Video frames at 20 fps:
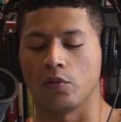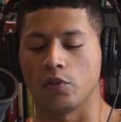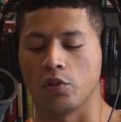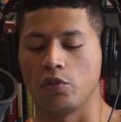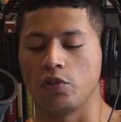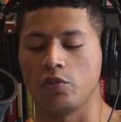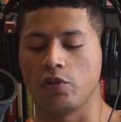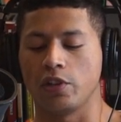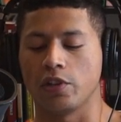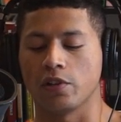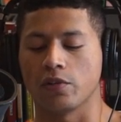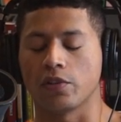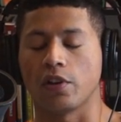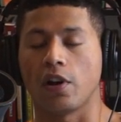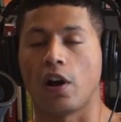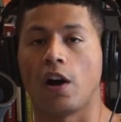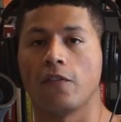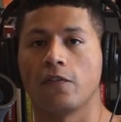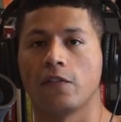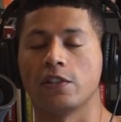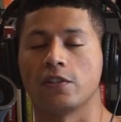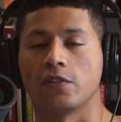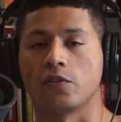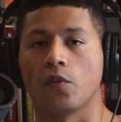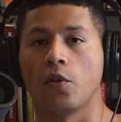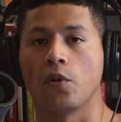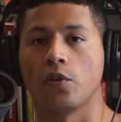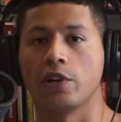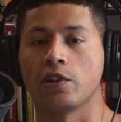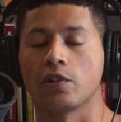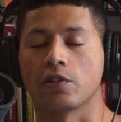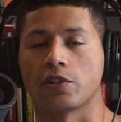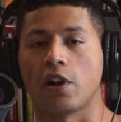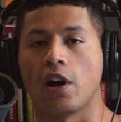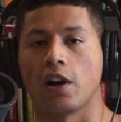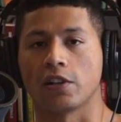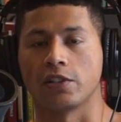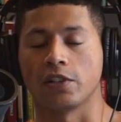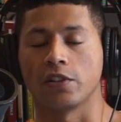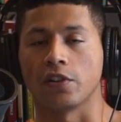And you hear the offensive coordinator
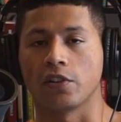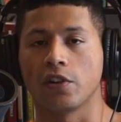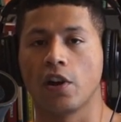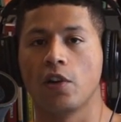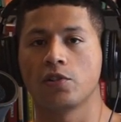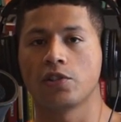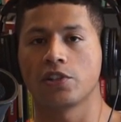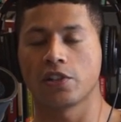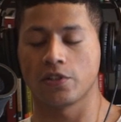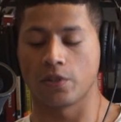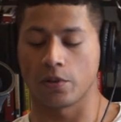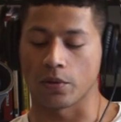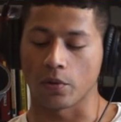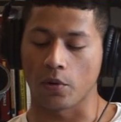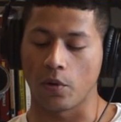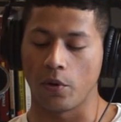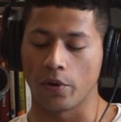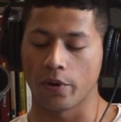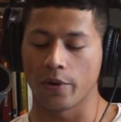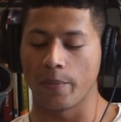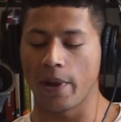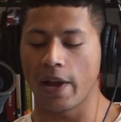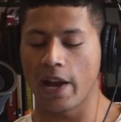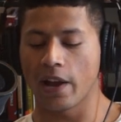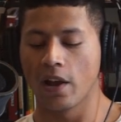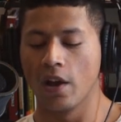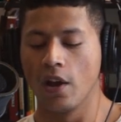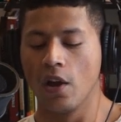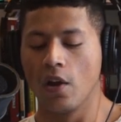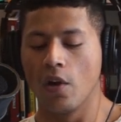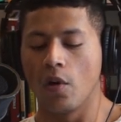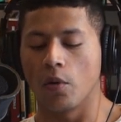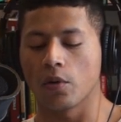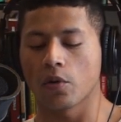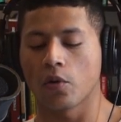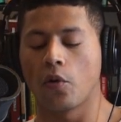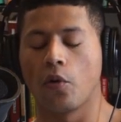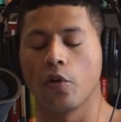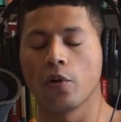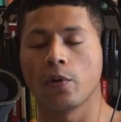talking to the coaches or the quarterback
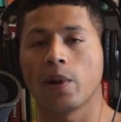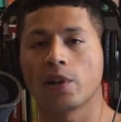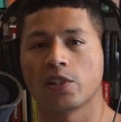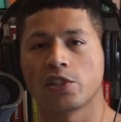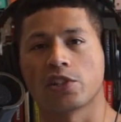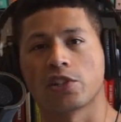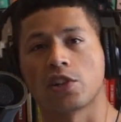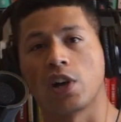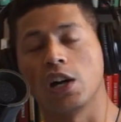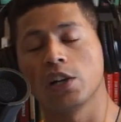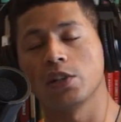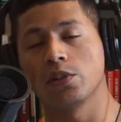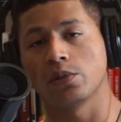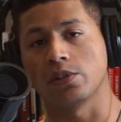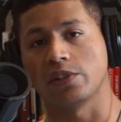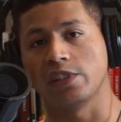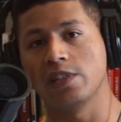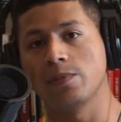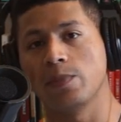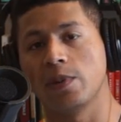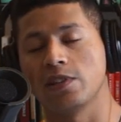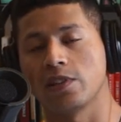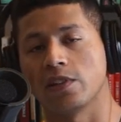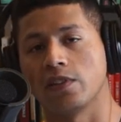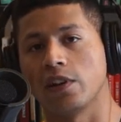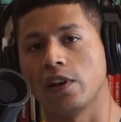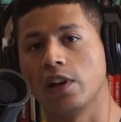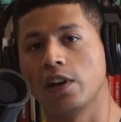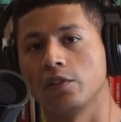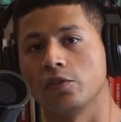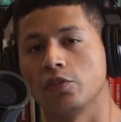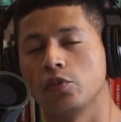just talking to his teammates in the huddle.